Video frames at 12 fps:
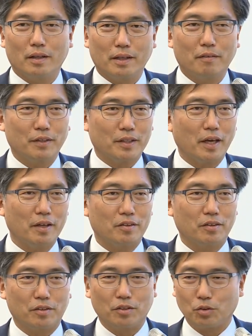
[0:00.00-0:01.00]
the
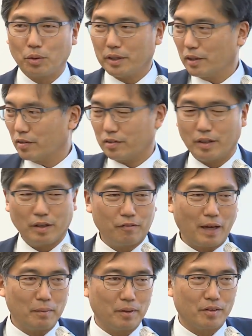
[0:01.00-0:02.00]
invitation to join this uh,
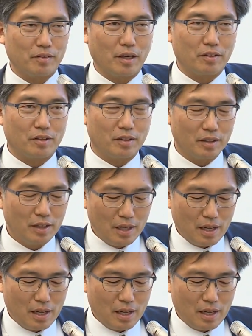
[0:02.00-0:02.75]
fabulous session